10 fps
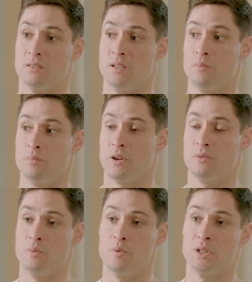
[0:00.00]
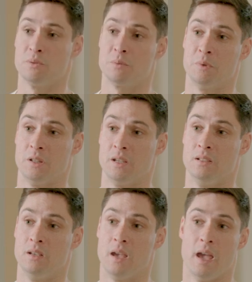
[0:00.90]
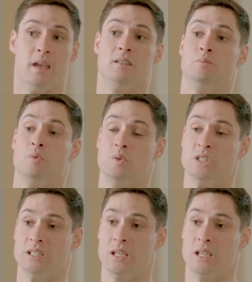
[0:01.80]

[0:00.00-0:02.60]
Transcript: in both wheelchair rugby league and in wheelchair